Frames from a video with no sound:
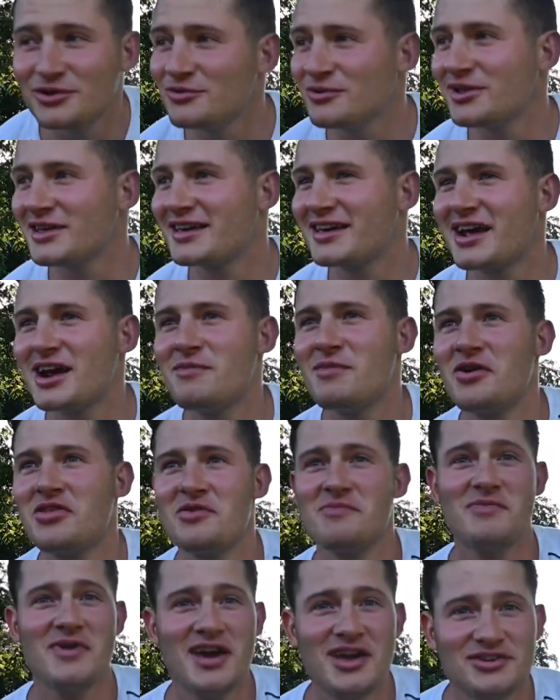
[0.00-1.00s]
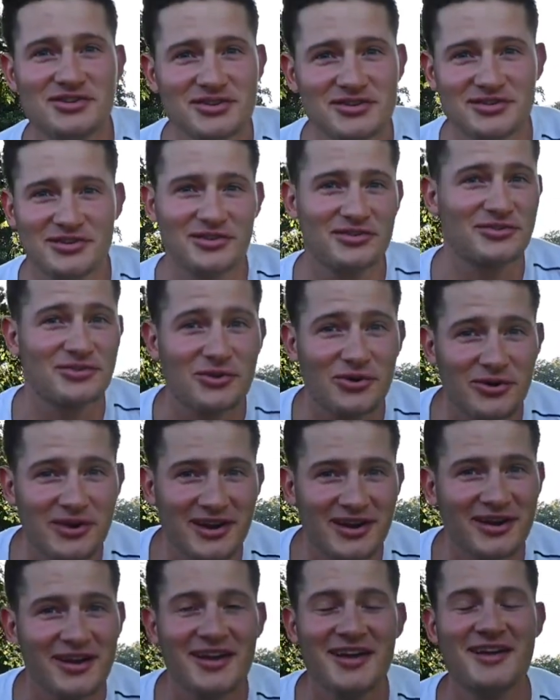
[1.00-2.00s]
Do you really care about the majors, the school
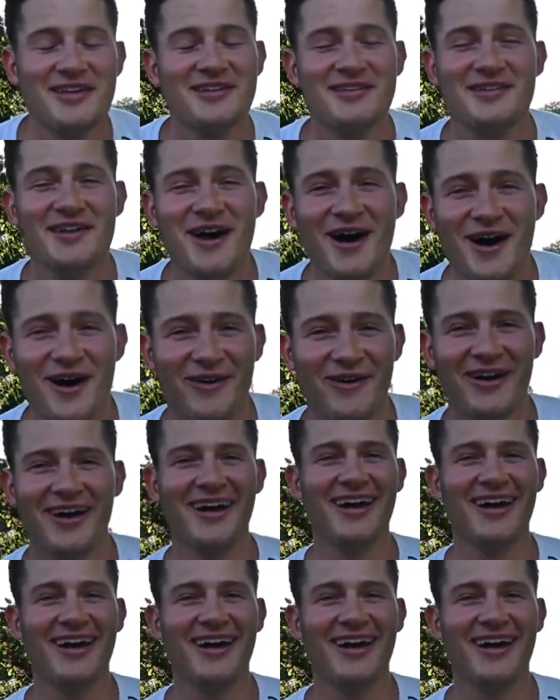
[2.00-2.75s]
here? No.